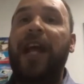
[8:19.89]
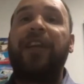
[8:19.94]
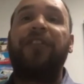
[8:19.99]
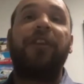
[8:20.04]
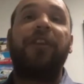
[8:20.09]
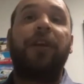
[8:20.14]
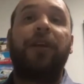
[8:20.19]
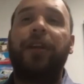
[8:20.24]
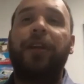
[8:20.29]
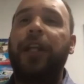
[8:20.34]

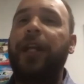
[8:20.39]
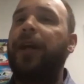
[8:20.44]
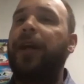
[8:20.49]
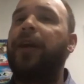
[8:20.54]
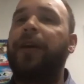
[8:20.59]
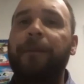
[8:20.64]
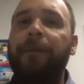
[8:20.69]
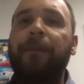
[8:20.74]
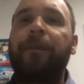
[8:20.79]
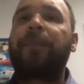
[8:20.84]
facts here and
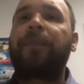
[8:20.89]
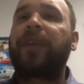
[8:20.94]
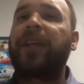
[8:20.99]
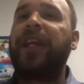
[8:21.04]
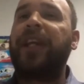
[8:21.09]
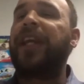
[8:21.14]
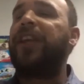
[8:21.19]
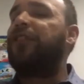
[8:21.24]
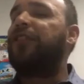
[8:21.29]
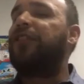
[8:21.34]
there.
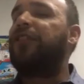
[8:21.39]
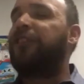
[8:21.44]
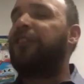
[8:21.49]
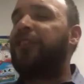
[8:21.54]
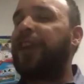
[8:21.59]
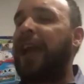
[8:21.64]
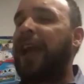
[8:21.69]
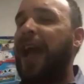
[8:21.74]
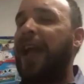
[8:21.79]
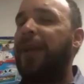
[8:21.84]
Again, just
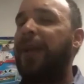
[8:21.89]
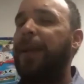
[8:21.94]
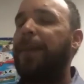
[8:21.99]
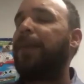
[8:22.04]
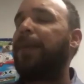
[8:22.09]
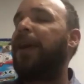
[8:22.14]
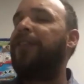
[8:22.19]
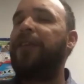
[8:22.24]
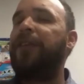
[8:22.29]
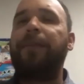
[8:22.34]
to kind of be
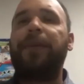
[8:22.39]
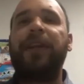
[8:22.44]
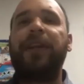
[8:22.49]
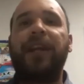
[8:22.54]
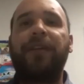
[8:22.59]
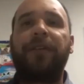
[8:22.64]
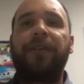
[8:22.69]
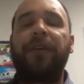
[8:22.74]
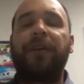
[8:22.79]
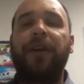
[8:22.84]
present, but
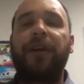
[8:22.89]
